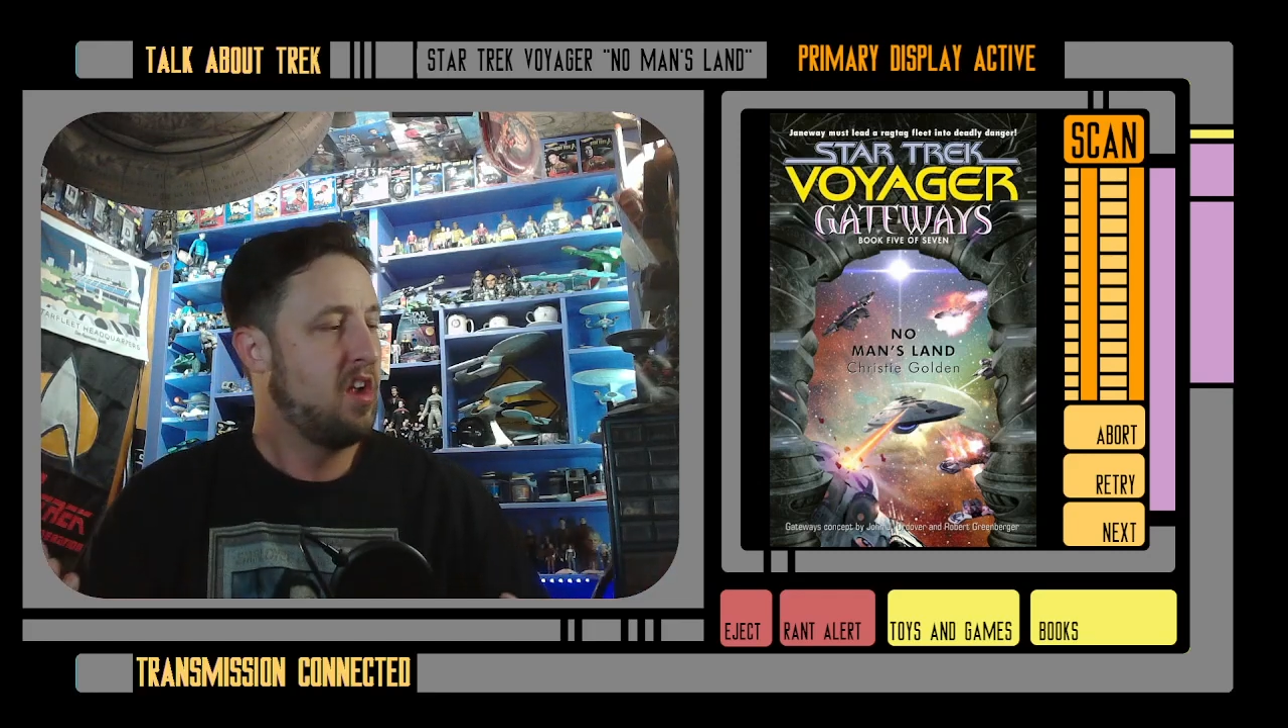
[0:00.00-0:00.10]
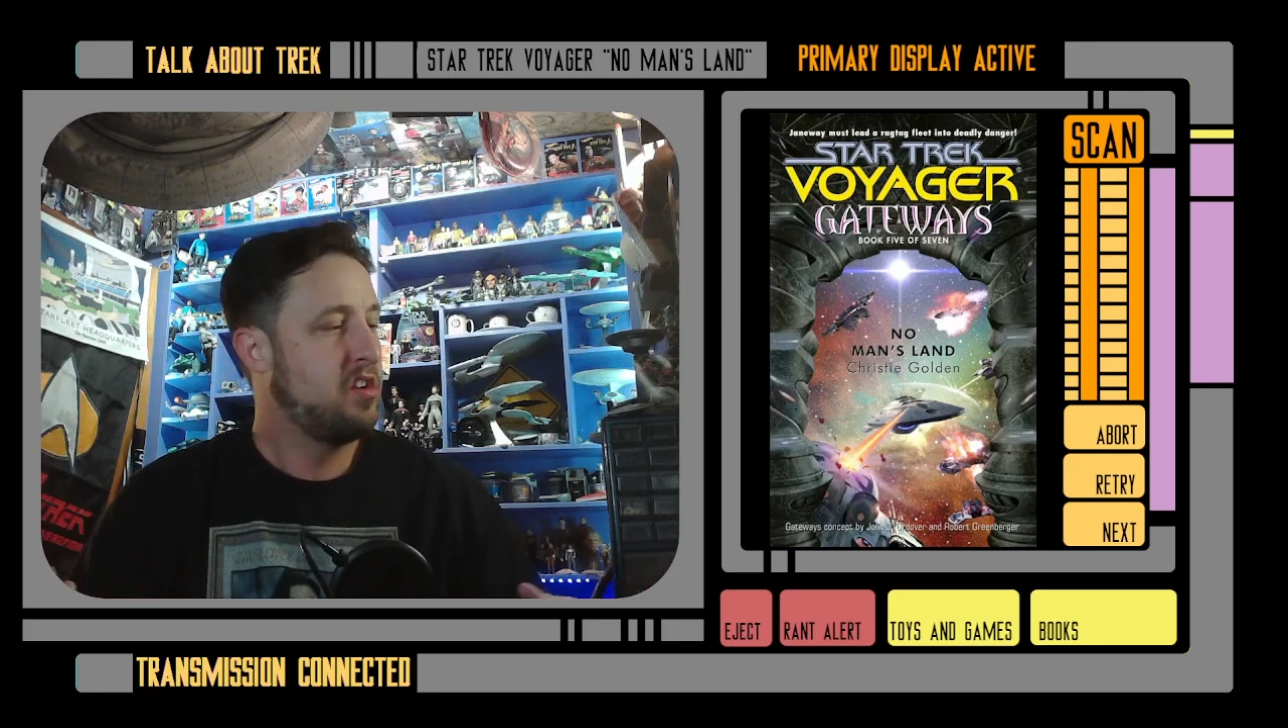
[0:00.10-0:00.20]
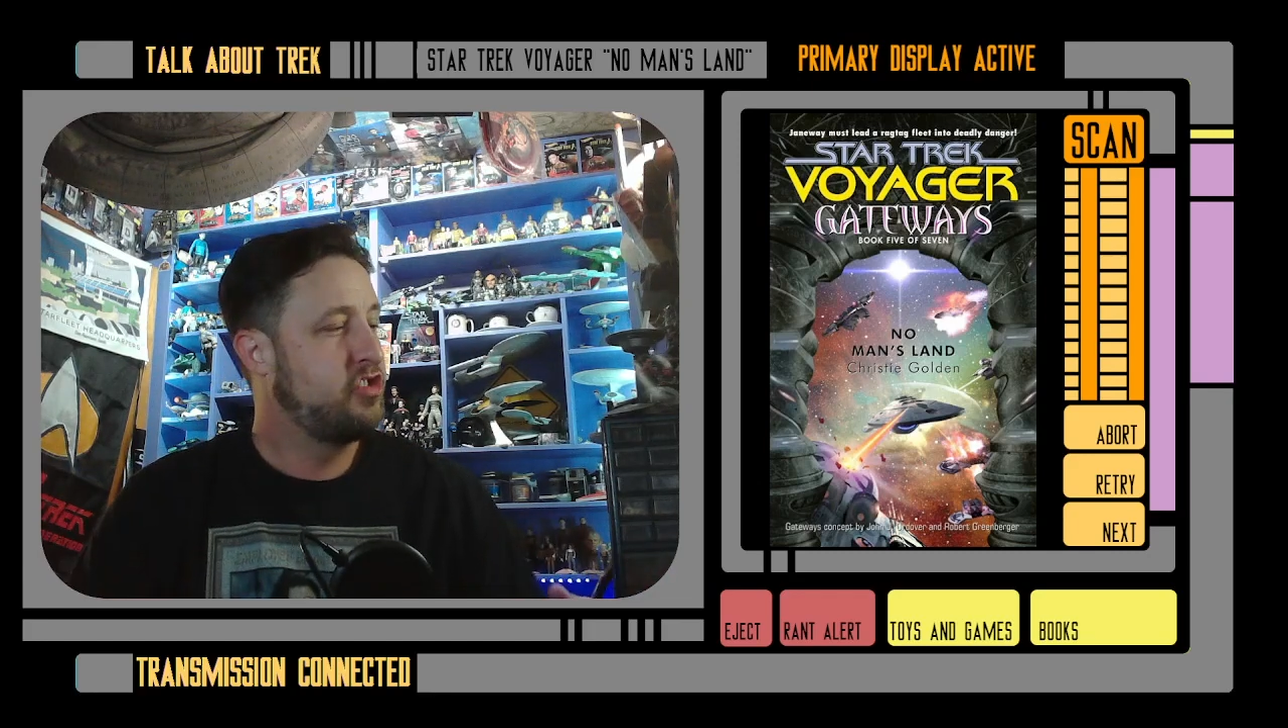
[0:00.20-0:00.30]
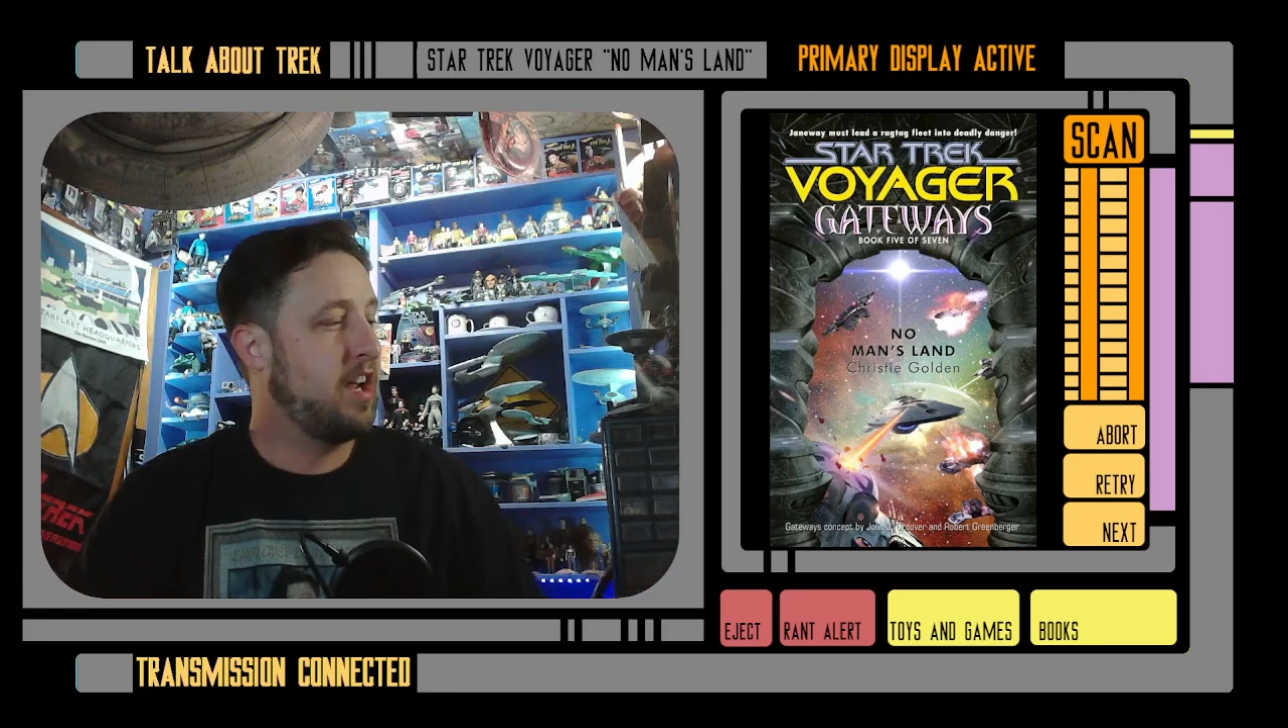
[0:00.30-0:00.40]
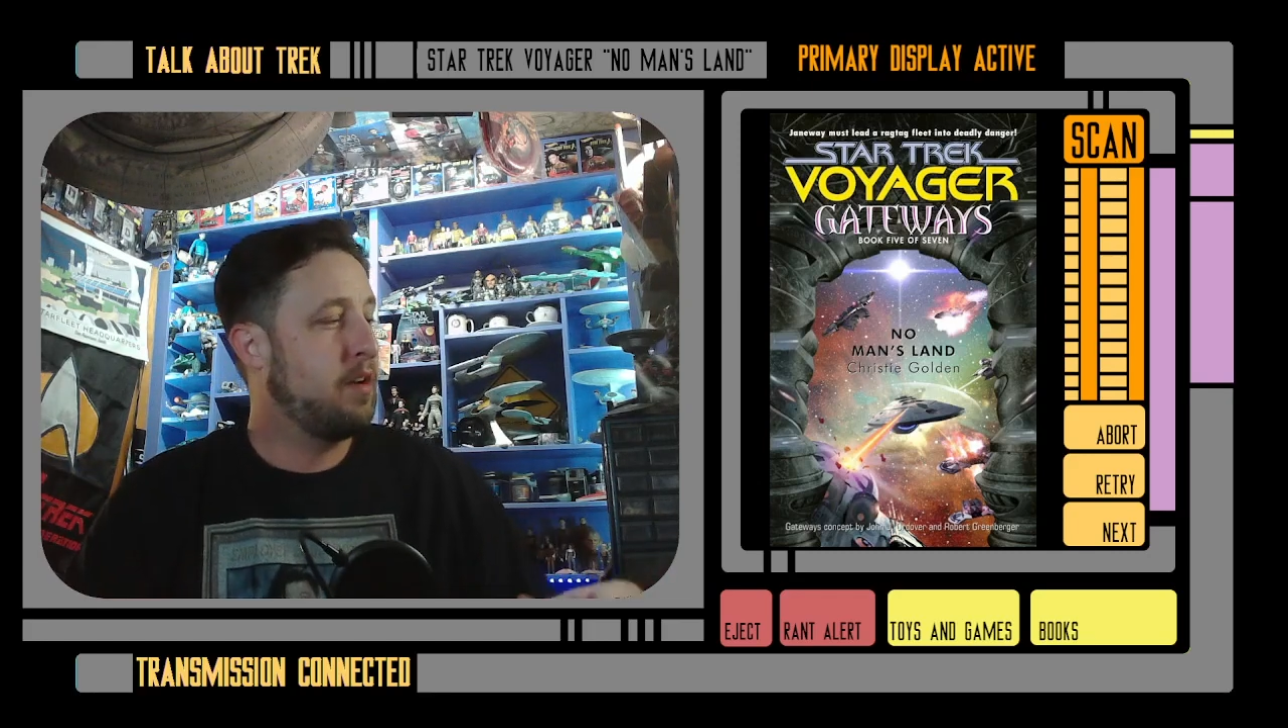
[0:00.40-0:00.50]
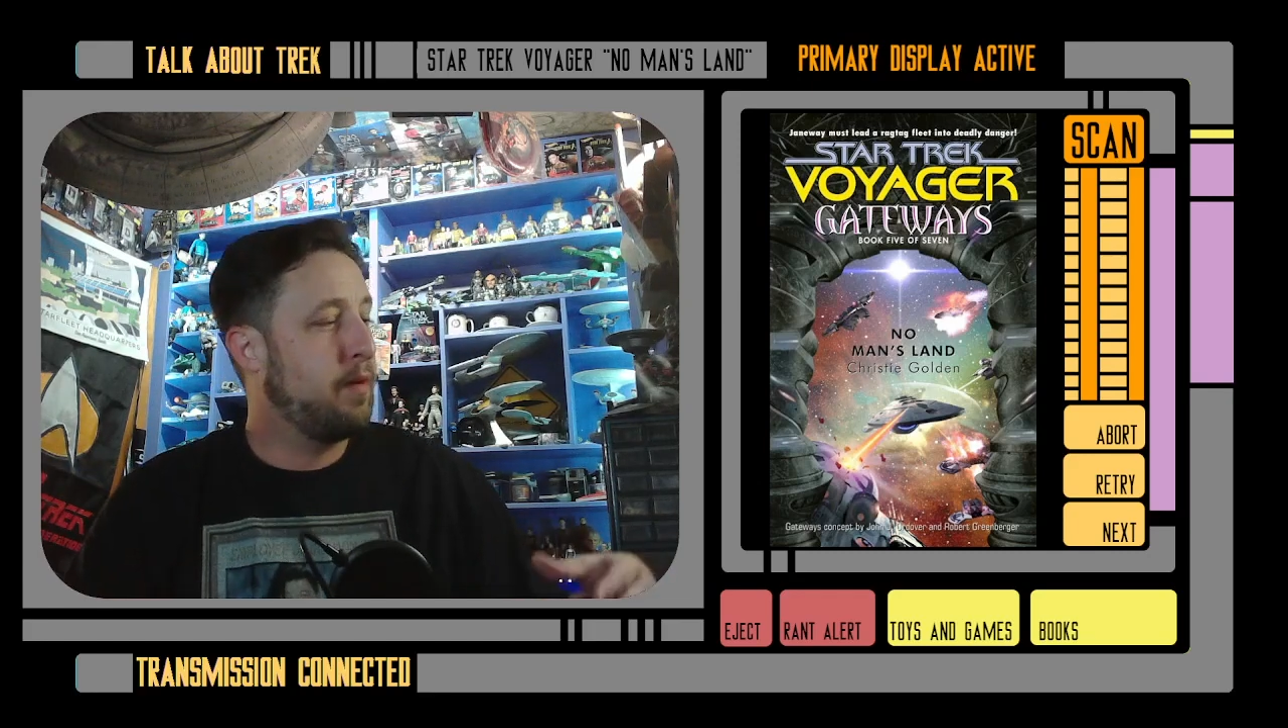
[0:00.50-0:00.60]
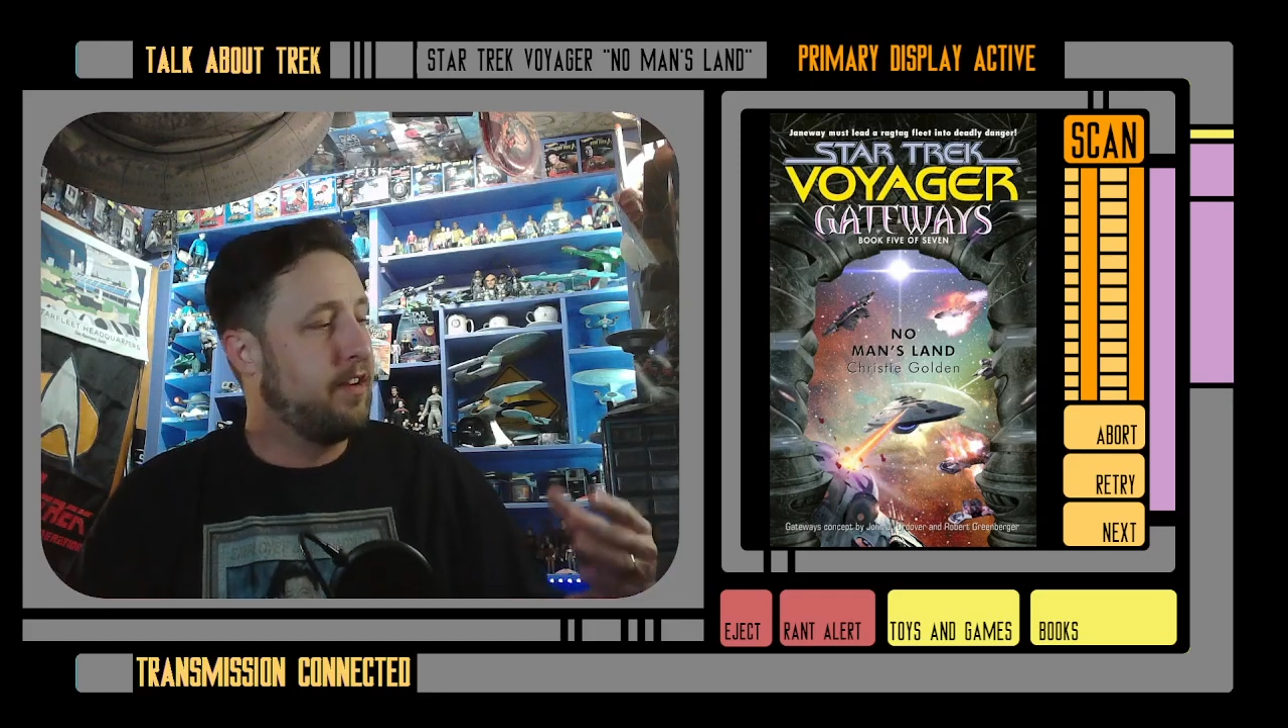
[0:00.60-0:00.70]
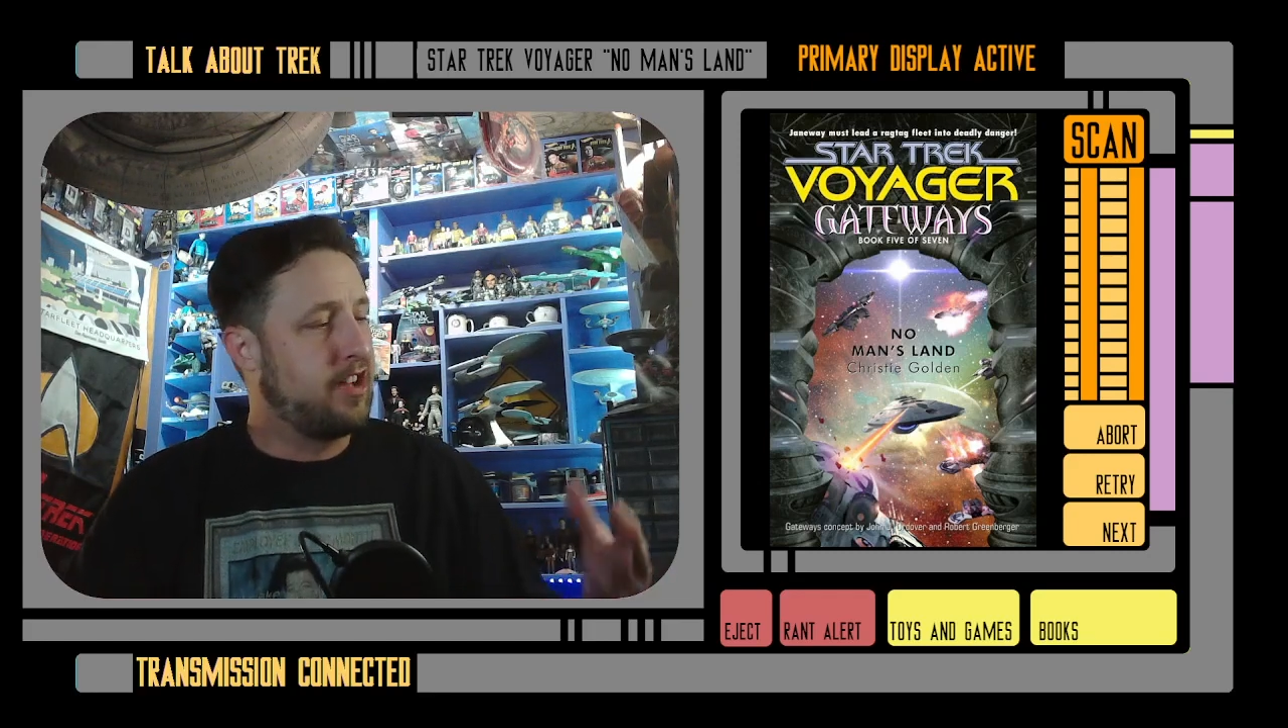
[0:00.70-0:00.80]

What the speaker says: Janeway's